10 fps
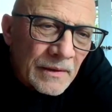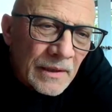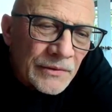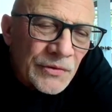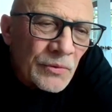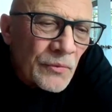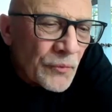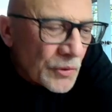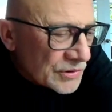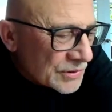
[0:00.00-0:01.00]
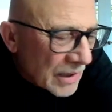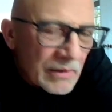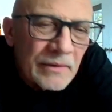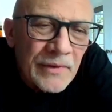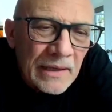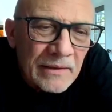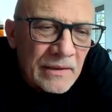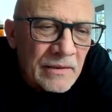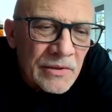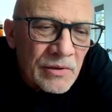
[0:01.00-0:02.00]
And so the first part of that
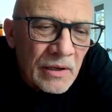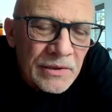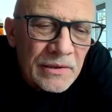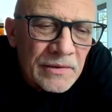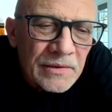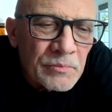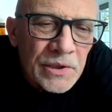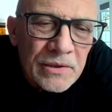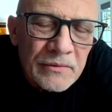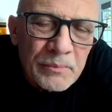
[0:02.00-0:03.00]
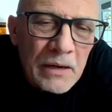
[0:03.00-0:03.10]
deconstruction is the admission of